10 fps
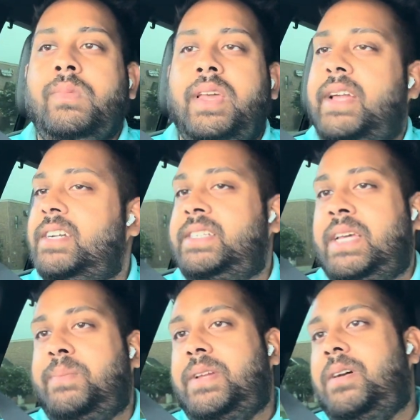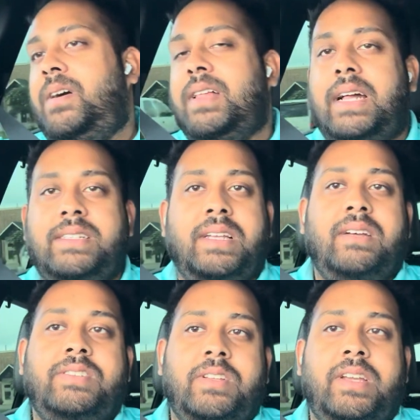entertainment, all that
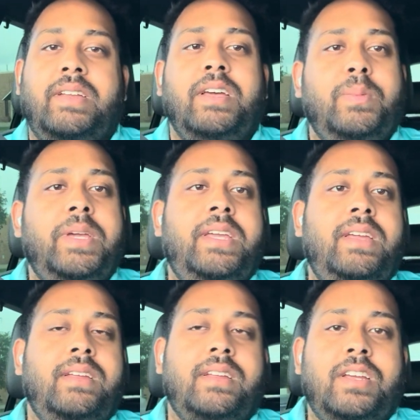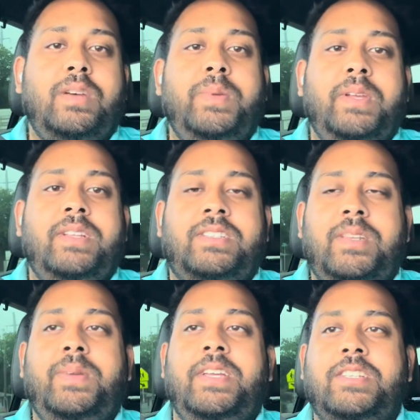stuff. So like it's gonna
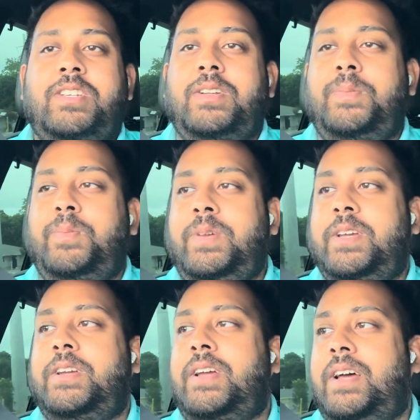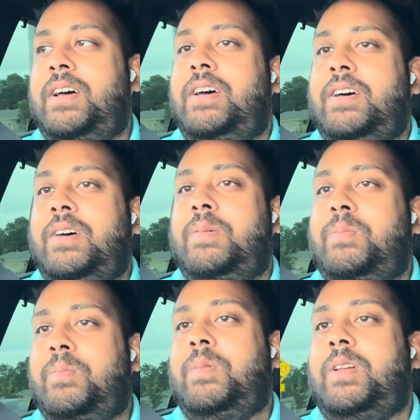be
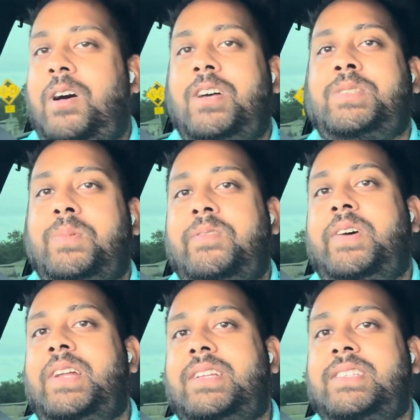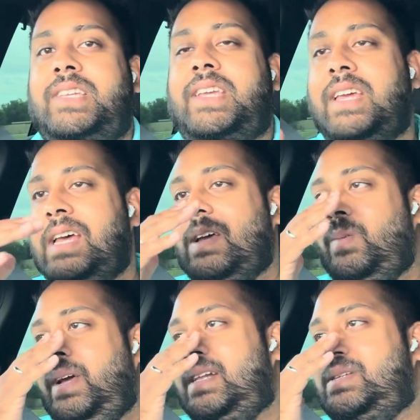an awesome event, because like
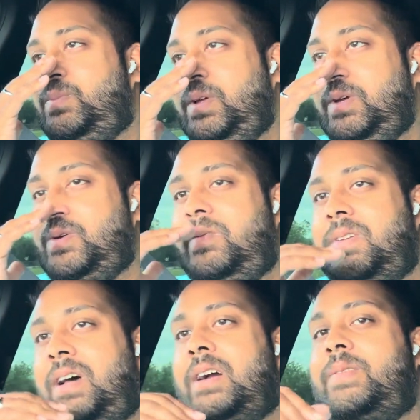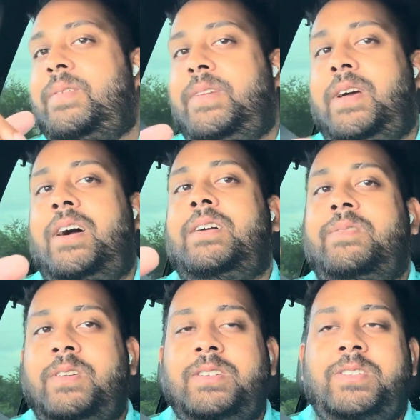we got some really cool
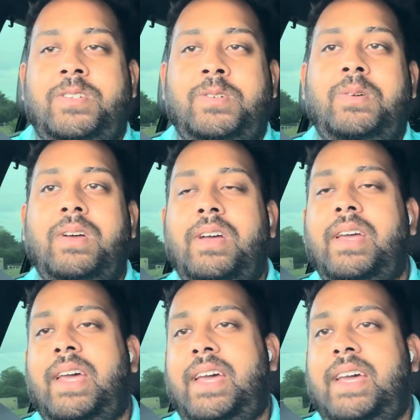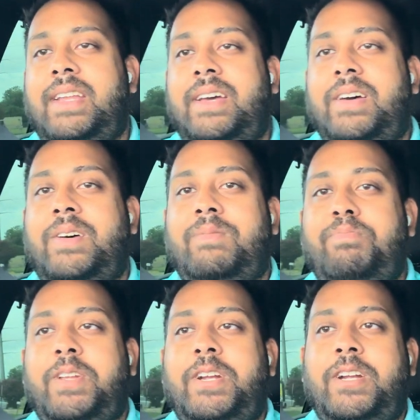videographers too, and
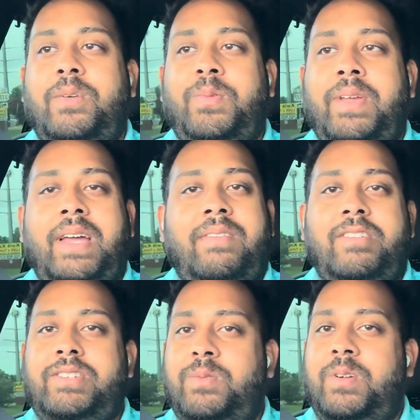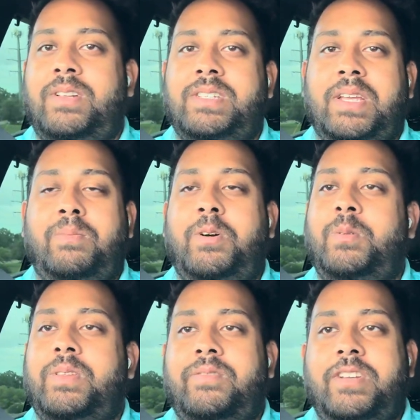we're on the same boat
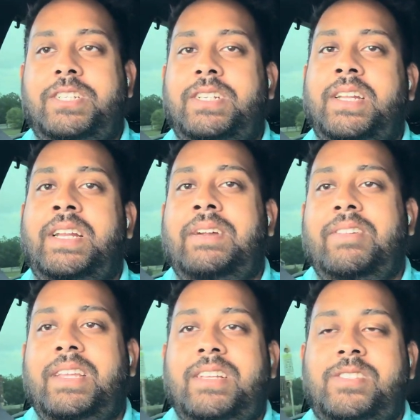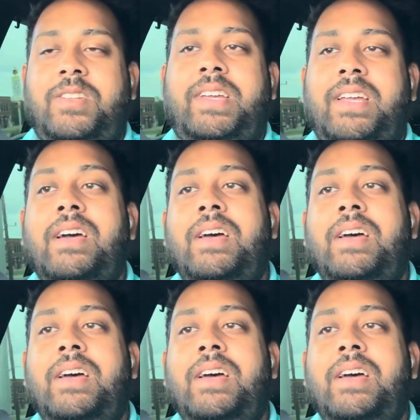with the vision and everything. So like